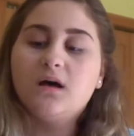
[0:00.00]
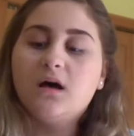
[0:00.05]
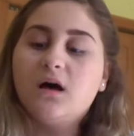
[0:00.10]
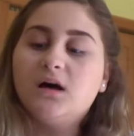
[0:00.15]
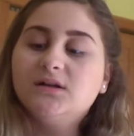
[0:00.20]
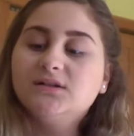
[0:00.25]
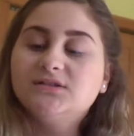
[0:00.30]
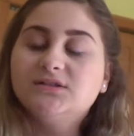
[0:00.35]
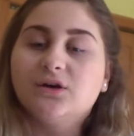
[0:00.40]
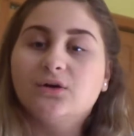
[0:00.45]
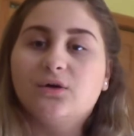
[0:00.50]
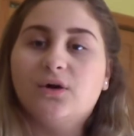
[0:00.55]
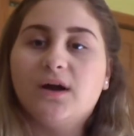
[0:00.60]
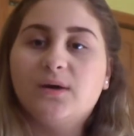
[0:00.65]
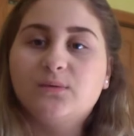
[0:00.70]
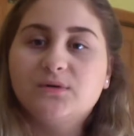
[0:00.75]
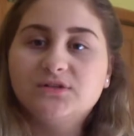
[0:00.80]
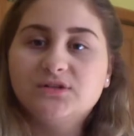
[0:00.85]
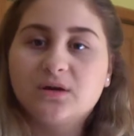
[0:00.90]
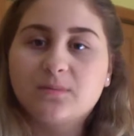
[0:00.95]
Also, I
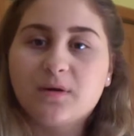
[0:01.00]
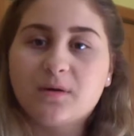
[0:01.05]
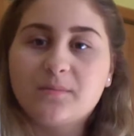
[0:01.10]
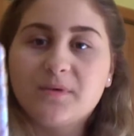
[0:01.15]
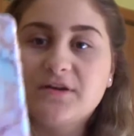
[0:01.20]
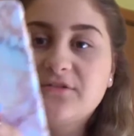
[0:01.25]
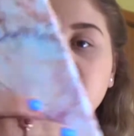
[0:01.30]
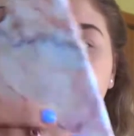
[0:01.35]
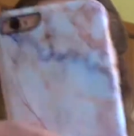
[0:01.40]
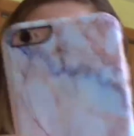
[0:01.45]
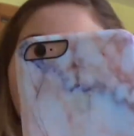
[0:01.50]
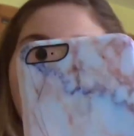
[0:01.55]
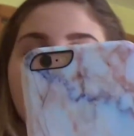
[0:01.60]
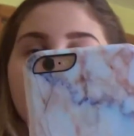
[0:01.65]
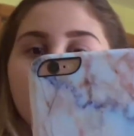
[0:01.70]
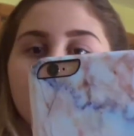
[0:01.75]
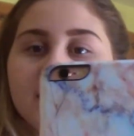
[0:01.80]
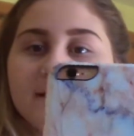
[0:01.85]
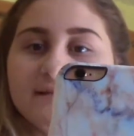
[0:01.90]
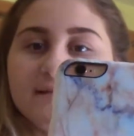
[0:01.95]
want to talk about my phone
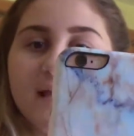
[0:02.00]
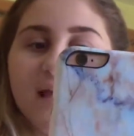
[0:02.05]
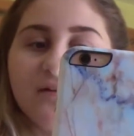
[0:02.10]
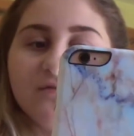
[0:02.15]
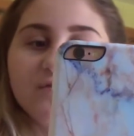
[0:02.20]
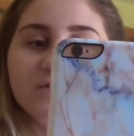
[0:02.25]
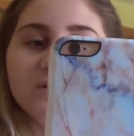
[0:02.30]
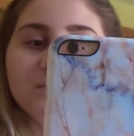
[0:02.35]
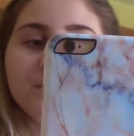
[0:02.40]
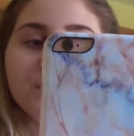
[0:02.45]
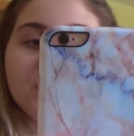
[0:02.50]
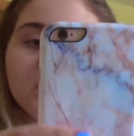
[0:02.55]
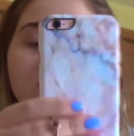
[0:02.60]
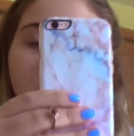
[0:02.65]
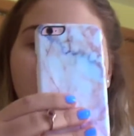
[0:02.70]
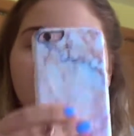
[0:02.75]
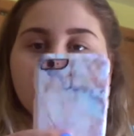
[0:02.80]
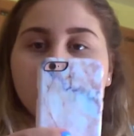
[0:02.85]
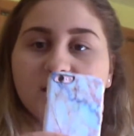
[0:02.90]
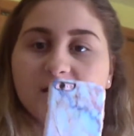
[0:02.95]
case. I've just been
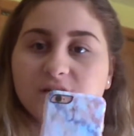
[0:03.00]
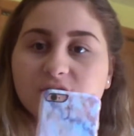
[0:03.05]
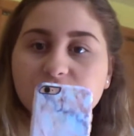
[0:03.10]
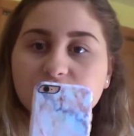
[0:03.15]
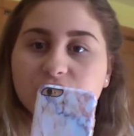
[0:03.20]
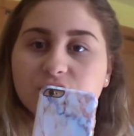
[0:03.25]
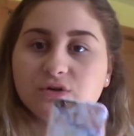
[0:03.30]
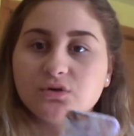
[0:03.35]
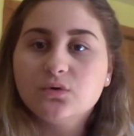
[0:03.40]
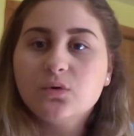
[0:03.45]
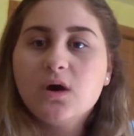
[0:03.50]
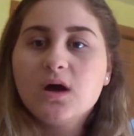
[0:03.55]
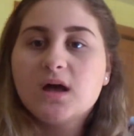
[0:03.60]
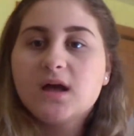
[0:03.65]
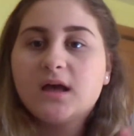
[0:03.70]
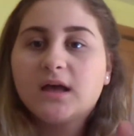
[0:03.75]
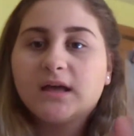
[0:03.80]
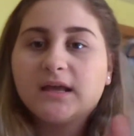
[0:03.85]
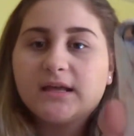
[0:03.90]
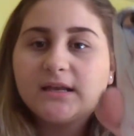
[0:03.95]
loving it too.
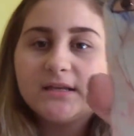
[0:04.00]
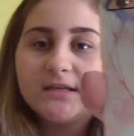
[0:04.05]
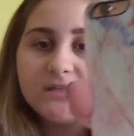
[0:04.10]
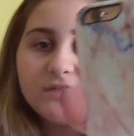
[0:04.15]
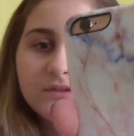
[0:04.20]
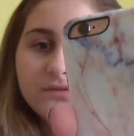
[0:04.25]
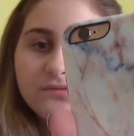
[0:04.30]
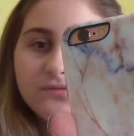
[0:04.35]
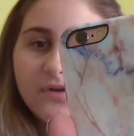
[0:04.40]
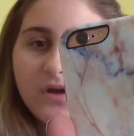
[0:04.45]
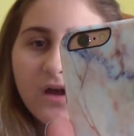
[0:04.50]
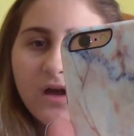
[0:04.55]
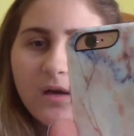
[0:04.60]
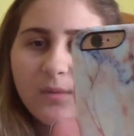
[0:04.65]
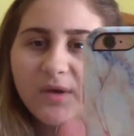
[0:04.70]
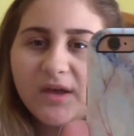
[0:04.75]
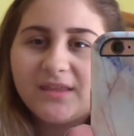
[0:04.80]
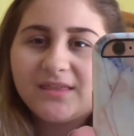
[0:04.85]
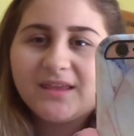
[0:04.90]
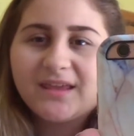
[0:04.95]
It is
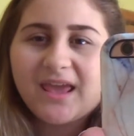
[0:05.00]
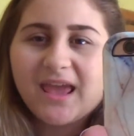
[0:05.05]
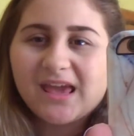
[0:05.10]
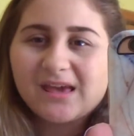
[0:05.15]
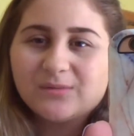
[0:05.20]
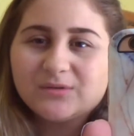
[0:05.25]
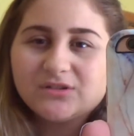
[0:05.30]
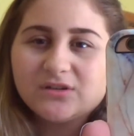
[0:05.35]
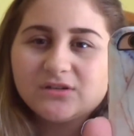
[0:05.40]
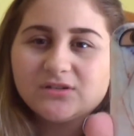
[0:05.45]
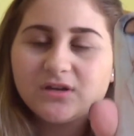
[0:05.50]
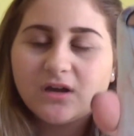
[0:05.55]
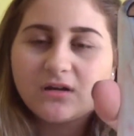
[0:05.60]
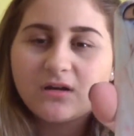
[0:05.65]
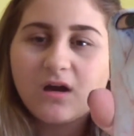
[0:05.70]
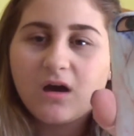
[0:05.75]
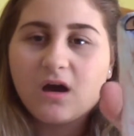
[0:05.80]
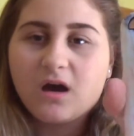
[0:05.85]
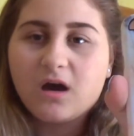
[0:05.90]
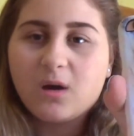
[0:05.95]
from, I think,
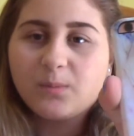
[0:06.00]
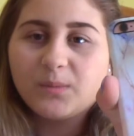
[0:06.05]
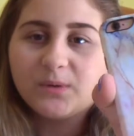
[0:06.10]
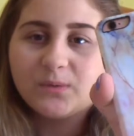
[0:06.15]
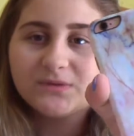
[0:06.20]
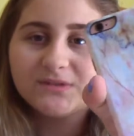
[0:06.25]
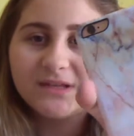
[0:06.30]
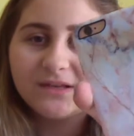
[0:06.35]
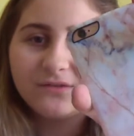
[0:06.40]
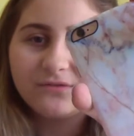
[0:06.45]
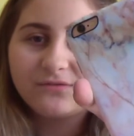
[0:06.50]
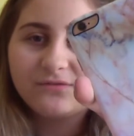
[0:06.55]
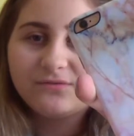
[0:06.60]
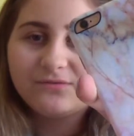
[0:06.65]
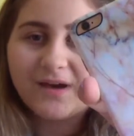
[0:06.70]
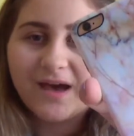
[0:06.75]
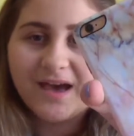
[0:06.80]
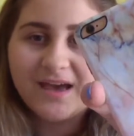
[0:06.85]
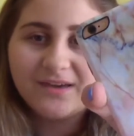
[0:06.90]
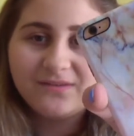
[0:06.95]
Amazon.com. It was like
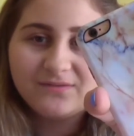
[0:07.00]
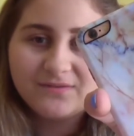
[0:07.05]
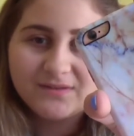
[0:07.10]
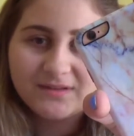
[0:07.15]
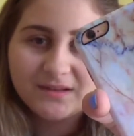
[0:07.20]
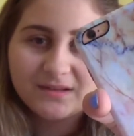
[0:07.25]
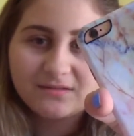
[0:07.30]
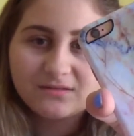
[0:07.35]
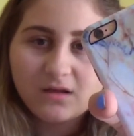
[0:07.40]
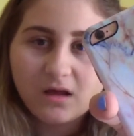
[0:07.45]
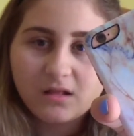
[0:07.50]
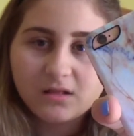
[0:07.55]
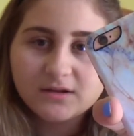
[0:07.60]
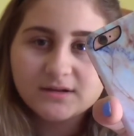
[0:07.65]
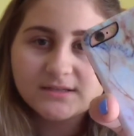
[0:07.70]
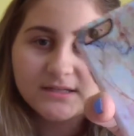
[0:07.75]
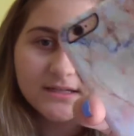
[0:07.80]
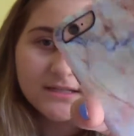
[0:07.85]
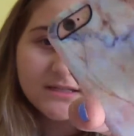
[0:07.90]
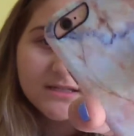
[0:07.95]

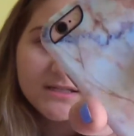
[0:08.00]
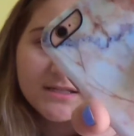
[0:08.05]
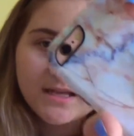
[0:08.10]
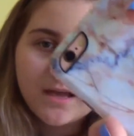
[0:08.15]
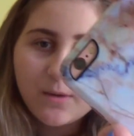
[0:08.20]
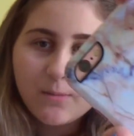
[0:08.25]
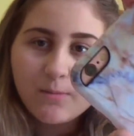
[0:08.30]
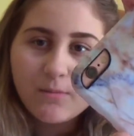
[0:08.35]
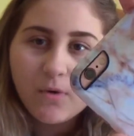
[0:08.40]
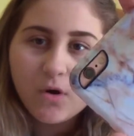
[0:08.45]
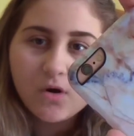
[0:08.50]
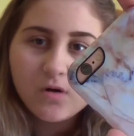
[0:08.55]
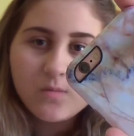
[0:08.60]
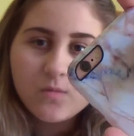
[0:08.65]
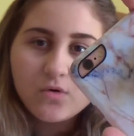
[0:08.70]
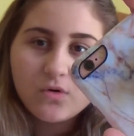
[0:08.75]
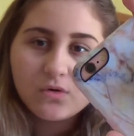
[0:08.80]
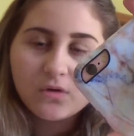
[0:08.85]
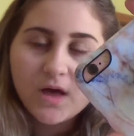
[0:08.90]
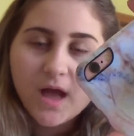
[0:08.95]
$5–6, and it's just like a
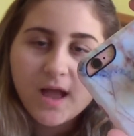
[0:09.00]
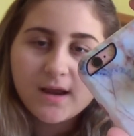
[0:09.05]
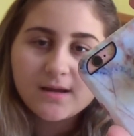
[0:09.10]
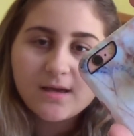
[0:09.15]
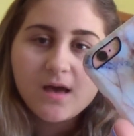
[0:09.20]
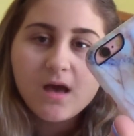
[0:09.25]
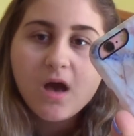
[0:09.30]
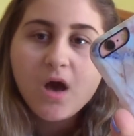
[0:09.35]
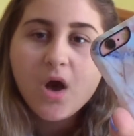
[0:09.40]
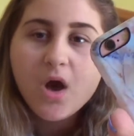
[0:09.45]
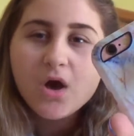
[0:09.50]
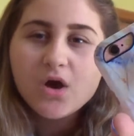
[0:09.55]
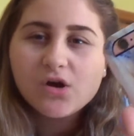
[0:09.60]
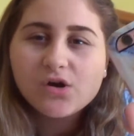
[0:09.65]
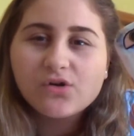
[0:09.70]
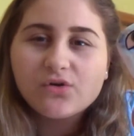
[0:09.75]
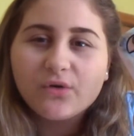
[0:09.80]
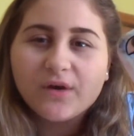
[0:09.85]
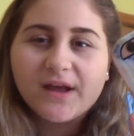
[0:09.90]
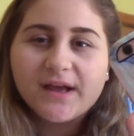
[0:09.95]
marble kind
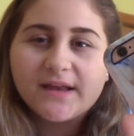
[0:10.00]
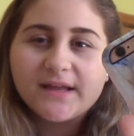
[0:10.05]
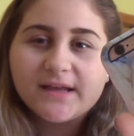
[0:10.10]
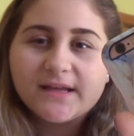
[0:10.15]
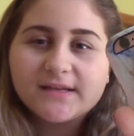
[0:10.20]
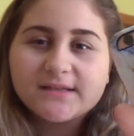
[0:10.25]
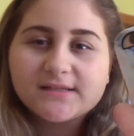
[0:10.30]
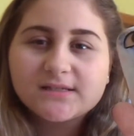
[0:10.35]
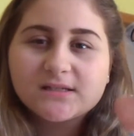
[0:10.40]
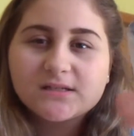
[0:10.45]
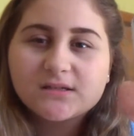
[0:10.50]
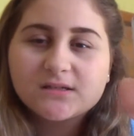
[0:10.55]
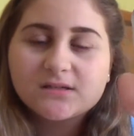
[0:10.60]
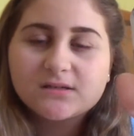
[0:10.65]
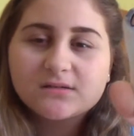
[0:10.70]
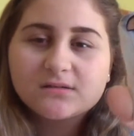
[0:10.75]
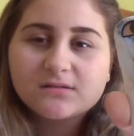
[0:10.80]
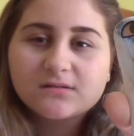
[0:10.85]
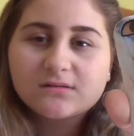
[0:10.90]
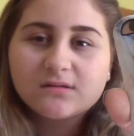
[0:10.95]
of granite
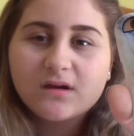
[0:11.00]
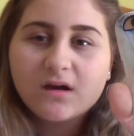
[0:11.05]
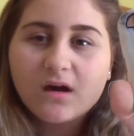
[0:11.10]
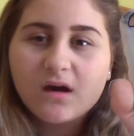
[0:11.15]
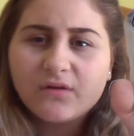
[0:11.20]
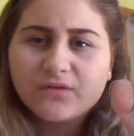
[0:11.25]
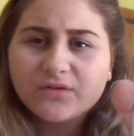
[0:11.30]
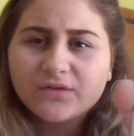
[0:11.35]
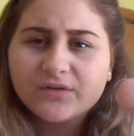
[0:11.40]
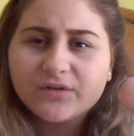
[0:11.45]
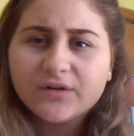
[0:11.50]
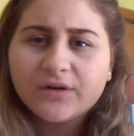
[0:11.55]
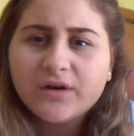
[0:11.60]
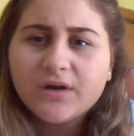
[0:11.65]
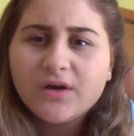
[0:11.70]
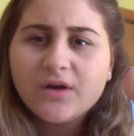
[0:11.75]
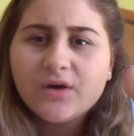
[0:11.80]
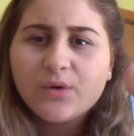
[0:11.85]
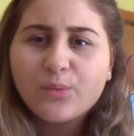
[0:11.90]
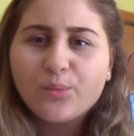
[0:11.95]
cover
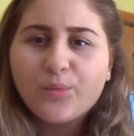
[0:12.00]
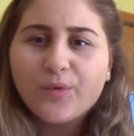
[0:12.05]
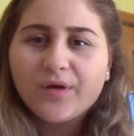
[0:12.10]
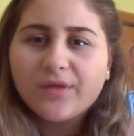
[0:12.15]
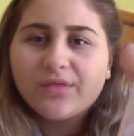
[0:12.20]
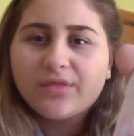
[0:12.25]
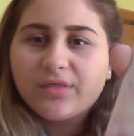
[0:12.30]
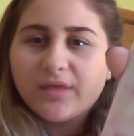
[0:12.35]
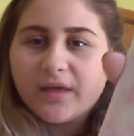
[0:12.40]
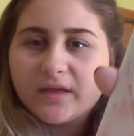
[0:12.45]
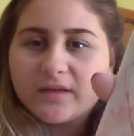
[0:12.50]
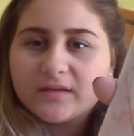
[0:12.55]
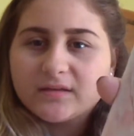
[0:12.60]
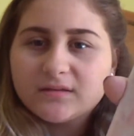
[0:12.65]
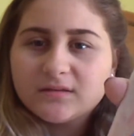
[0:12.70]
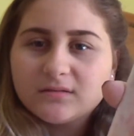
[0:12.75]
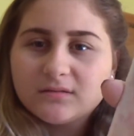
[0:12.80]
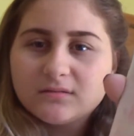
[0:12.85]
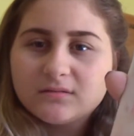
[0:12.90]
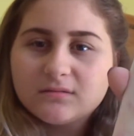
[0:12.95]
with like
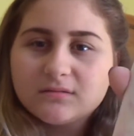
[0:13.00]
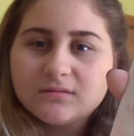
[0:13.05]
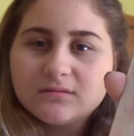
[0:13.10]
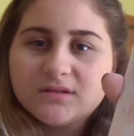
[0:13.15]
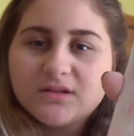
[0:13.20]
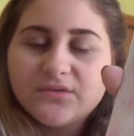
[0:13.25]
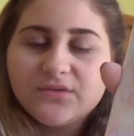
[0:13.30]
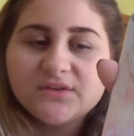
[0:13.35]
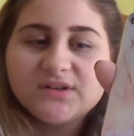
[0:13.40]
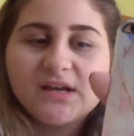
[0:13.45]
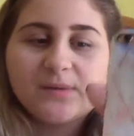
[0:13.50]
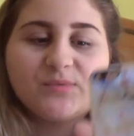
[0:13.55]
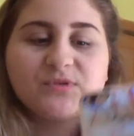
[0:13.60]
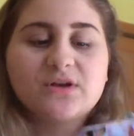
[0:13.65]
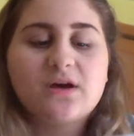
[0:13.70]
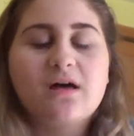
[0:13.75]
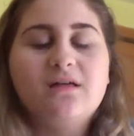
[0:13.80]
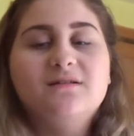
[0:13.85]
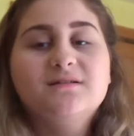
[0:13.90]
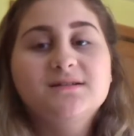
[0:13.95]
different types
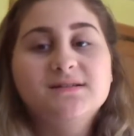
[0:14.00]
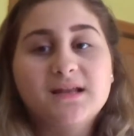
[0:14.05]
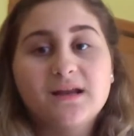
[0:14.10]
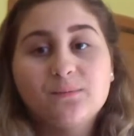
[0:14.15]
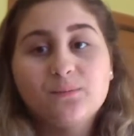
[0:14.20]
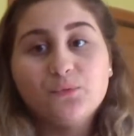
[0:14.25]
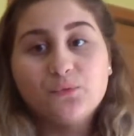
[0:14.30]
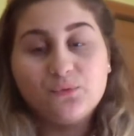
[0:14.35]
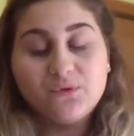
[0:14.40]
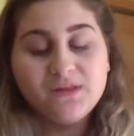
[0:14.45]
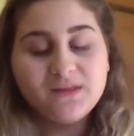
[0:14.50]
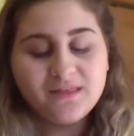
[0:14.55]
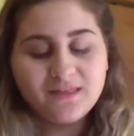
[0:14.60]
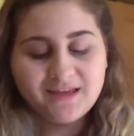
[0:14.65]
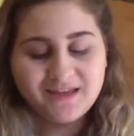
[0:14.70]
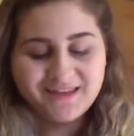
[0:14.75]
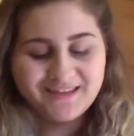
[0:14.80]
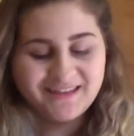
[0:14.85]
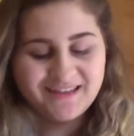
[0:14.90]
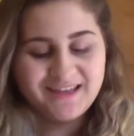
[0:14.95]
of colors, and I'm really
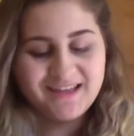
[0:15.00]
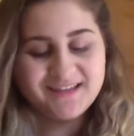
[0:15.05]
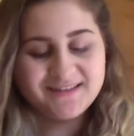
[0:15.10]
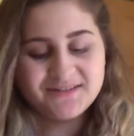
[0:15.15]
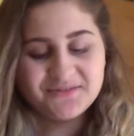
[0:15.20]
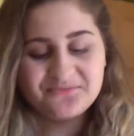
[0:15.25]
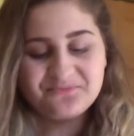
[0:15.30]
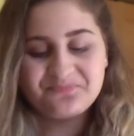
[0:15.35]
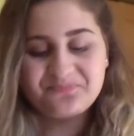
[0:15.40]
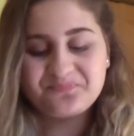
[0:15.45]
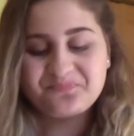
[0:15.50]
liking it.